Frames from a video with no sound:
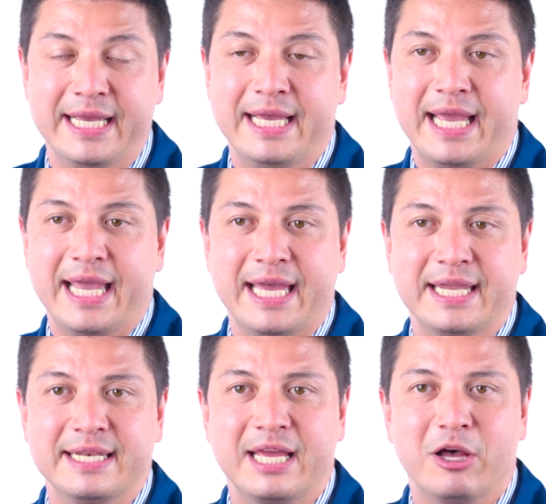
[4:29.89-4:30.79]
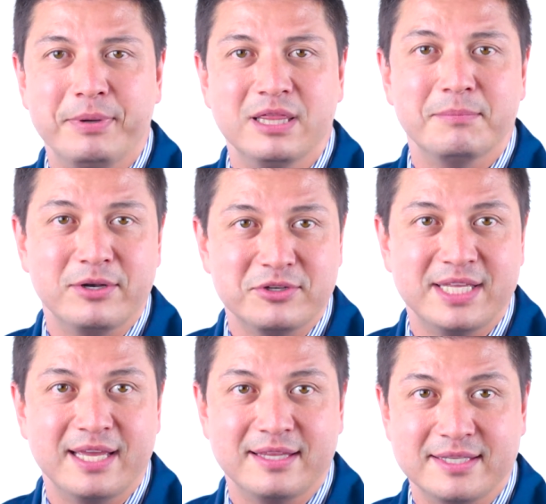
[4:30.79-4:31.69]
And helping them
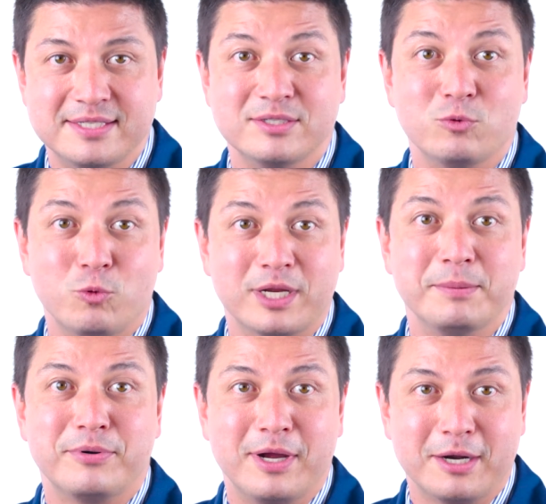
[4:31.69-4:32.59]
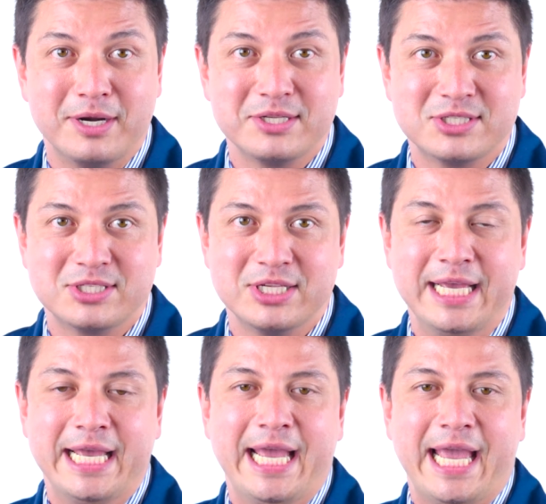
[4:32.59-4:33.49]
understand that this is a work in progress
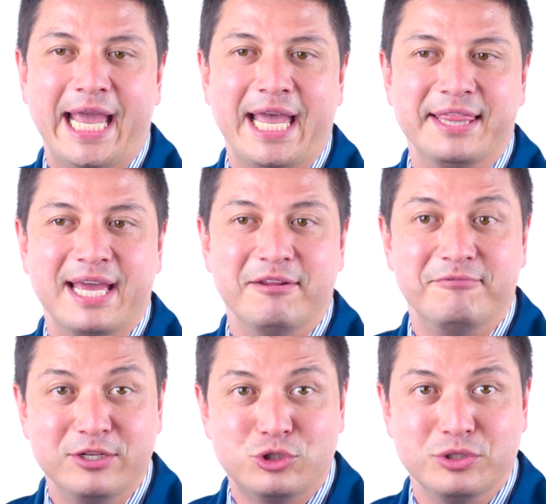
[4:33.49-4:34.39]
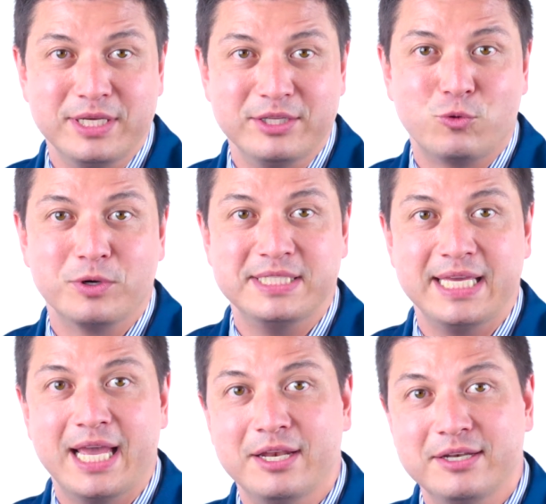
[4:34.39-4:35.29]
and that eventually towards the
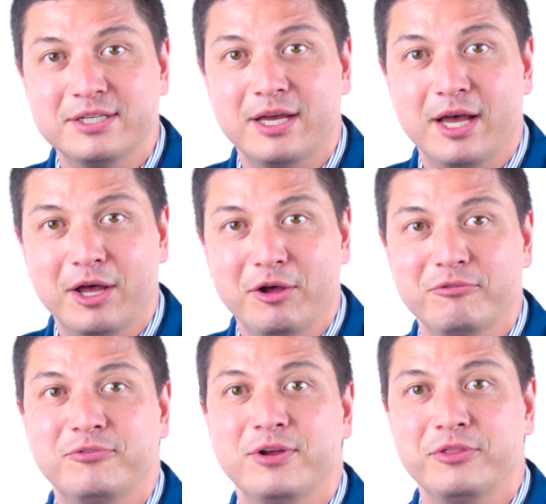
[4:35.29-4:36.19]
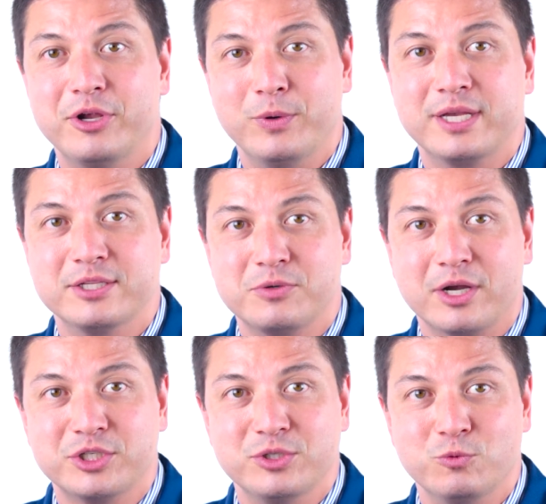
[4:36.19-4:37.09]
end of their
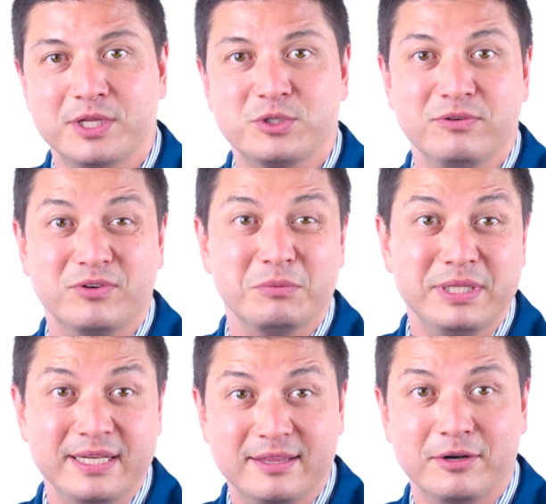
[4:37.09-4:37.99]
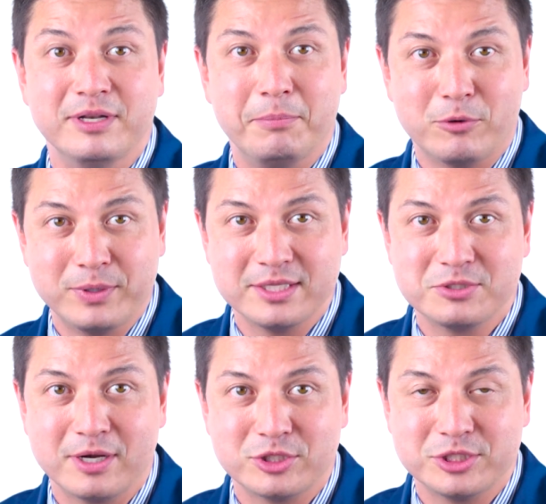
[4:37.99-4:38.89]
reconstruction, once we've completed their nipple
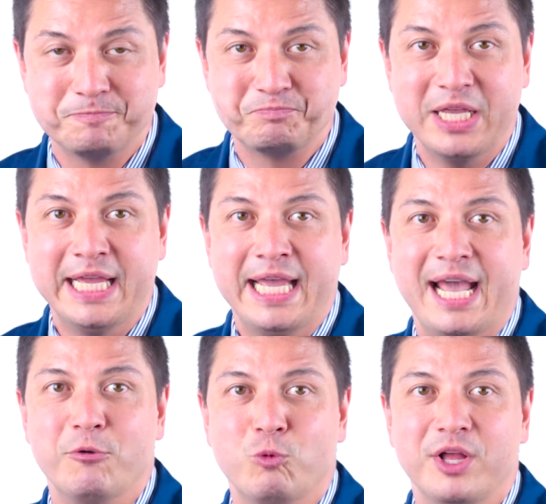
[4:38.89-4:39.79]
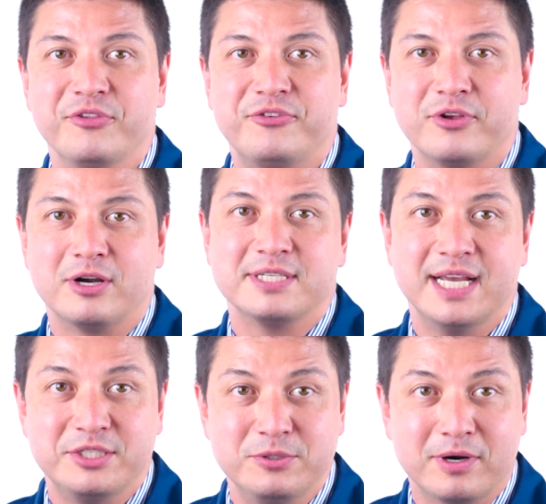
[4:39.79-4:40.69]
reconstruction and once our
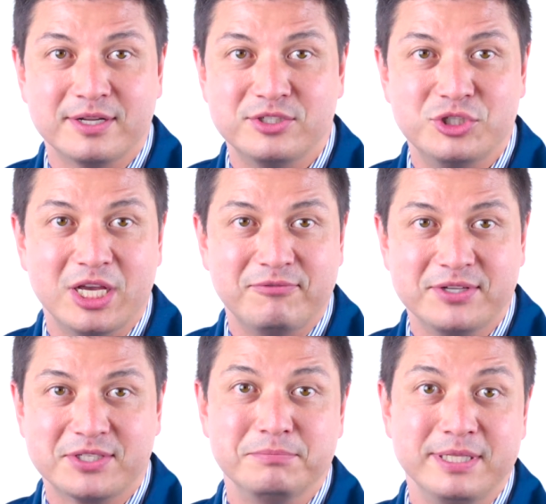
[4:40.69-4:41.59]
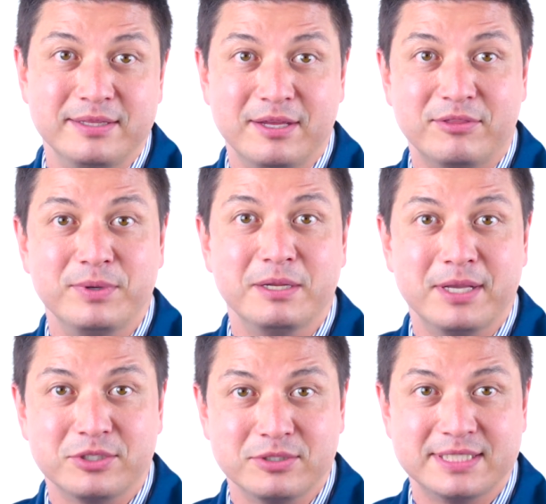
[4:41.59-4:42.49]
tattoo artist Jeff has completed their
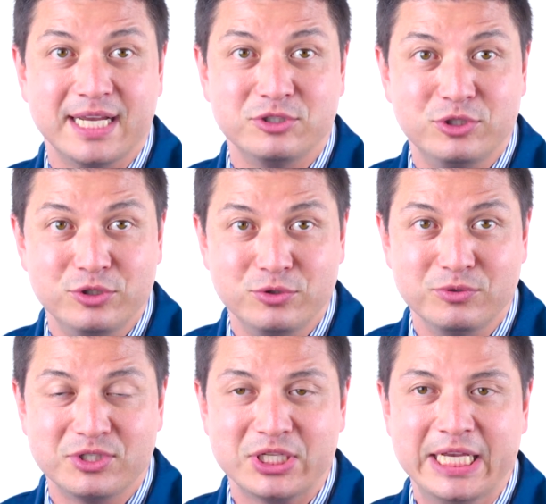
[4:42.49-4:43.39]
three-dimensional tattoos,